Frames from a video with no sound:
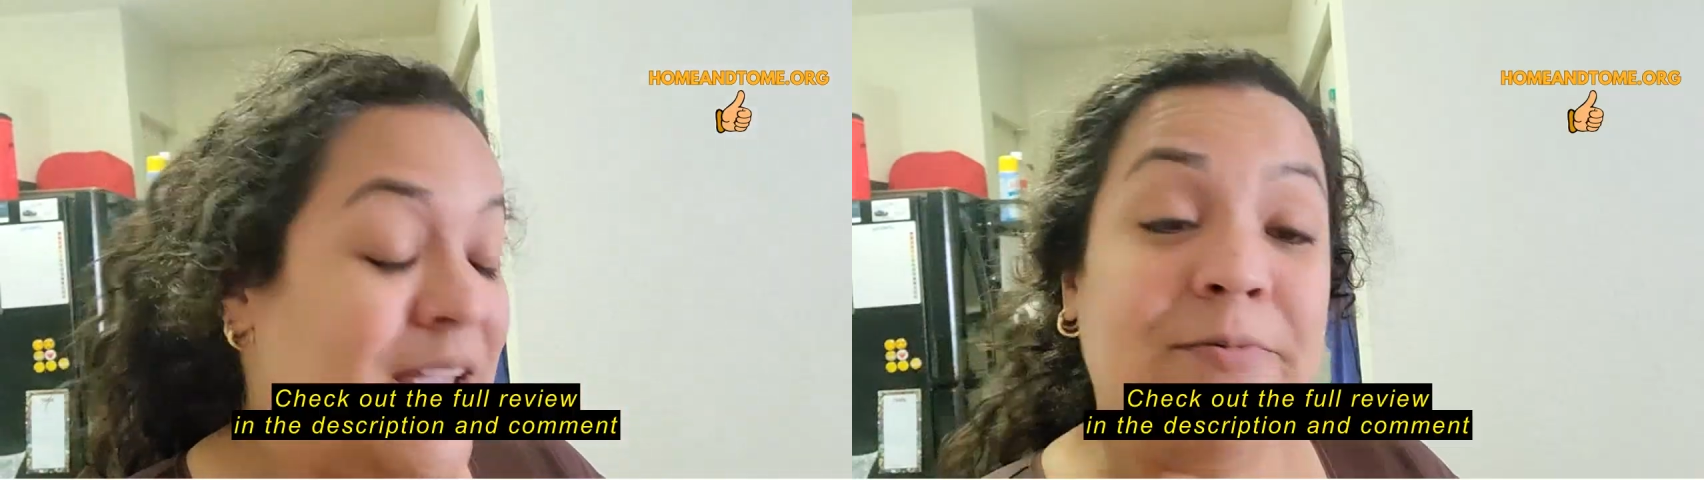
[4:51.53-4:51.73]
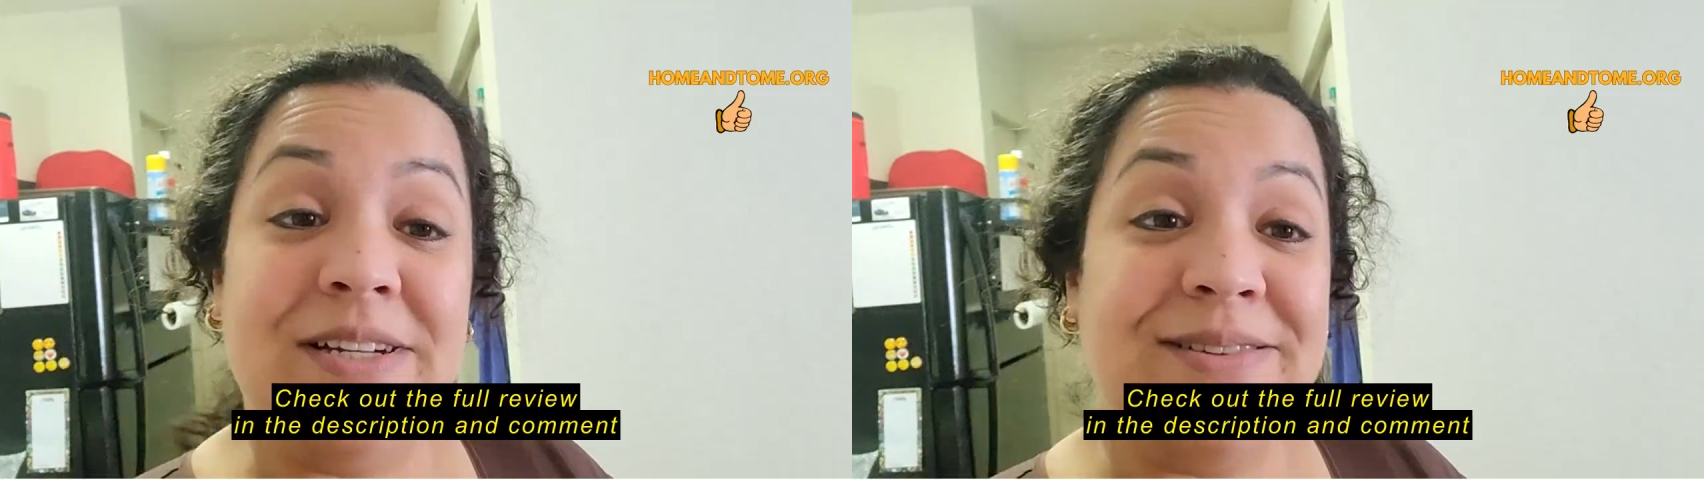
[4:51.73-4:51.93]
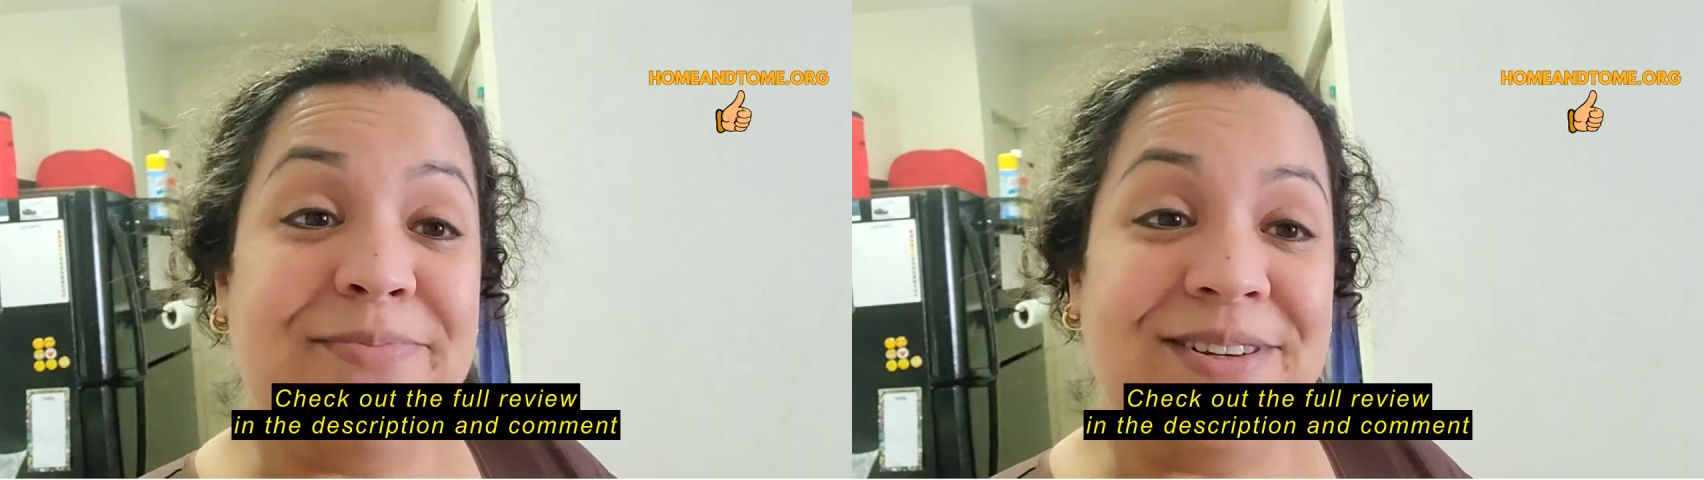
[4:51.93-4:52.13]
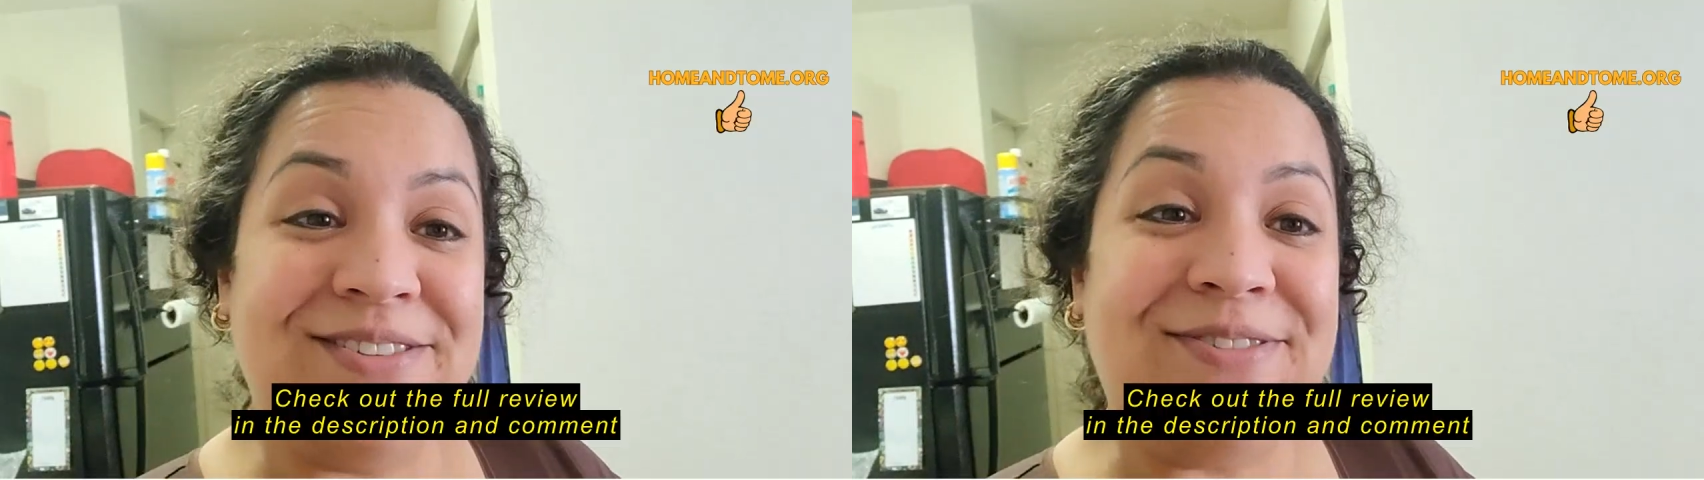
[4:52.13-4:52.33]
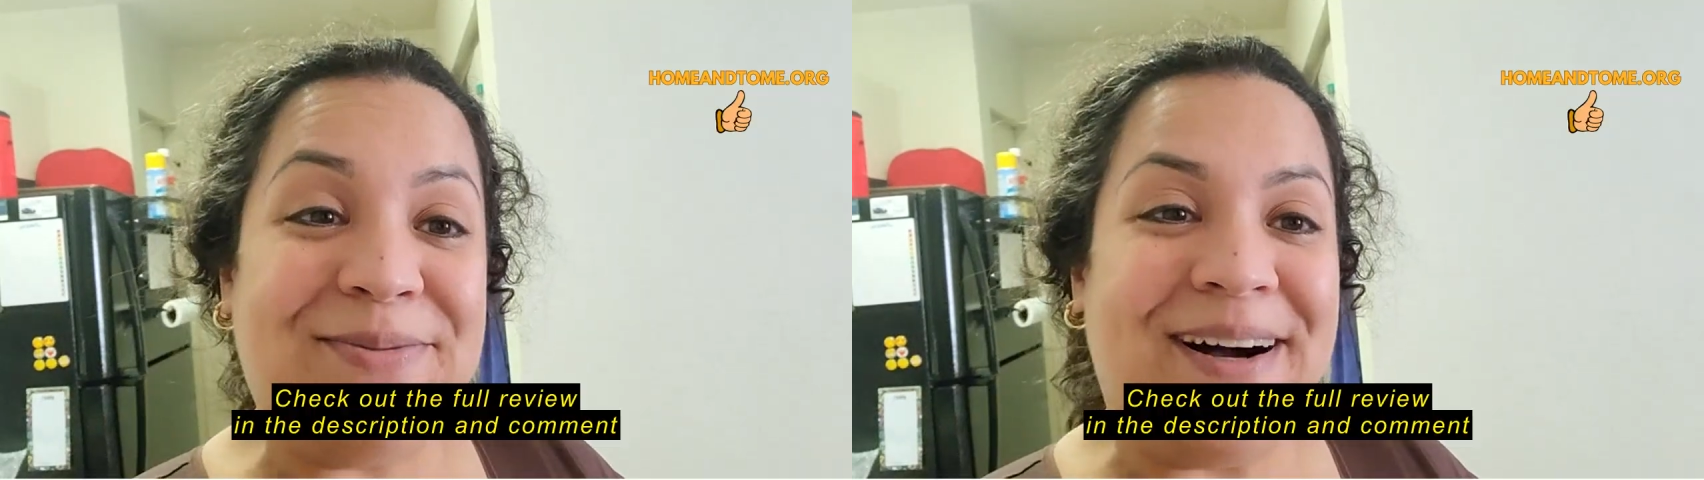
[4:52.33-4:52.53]
It was a
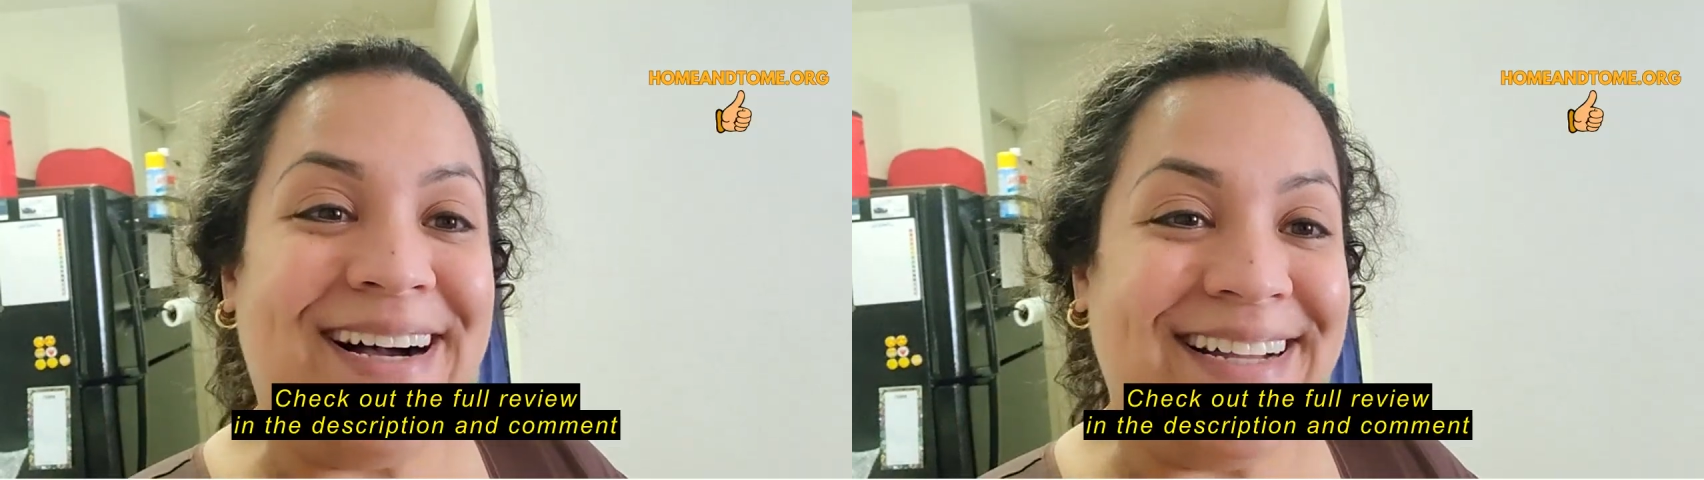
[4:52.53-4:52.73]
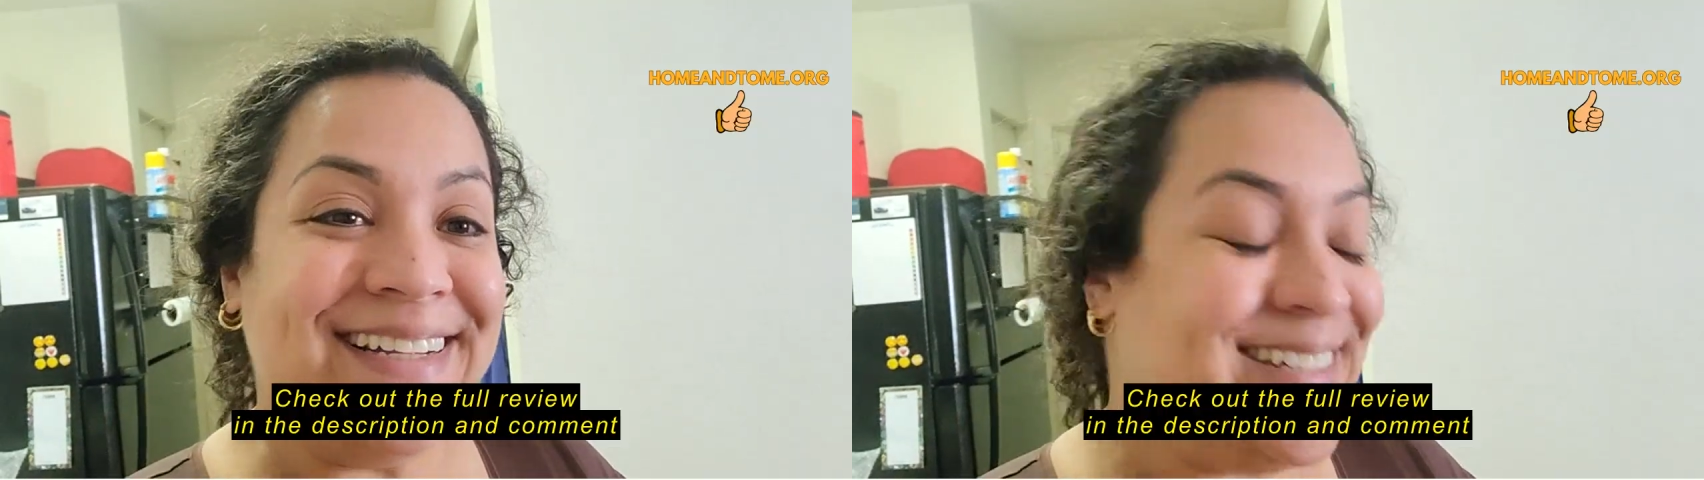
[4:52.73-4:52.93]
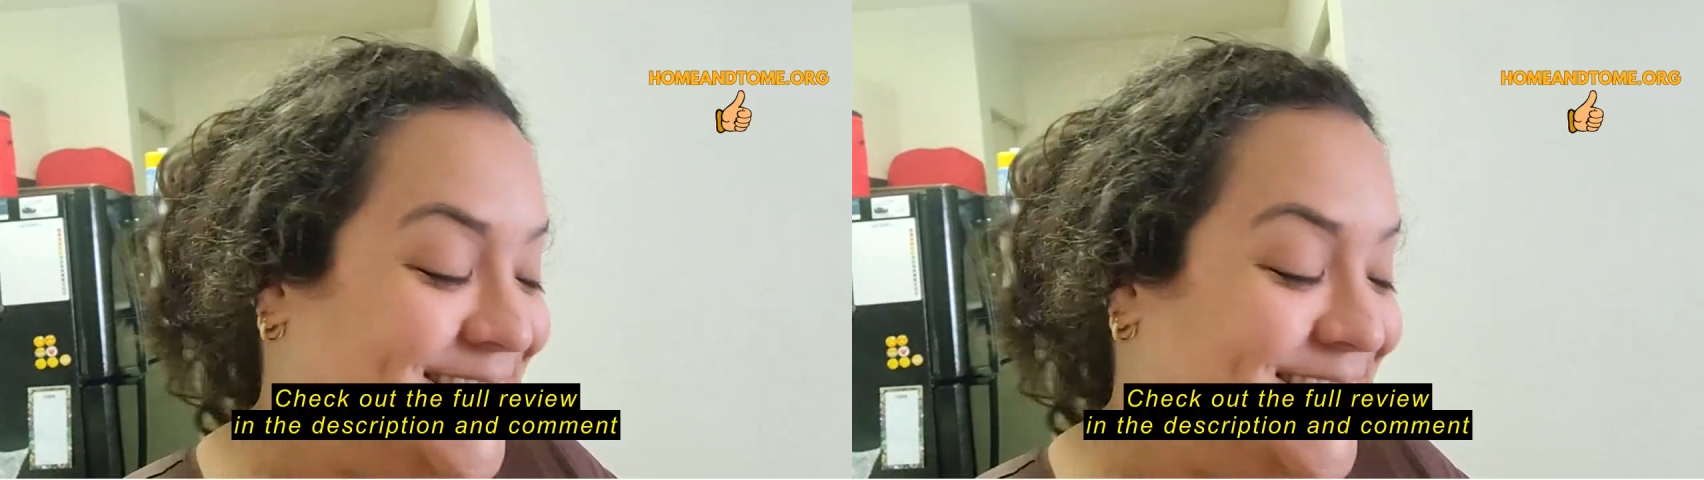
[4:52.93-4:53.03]
beautiful pot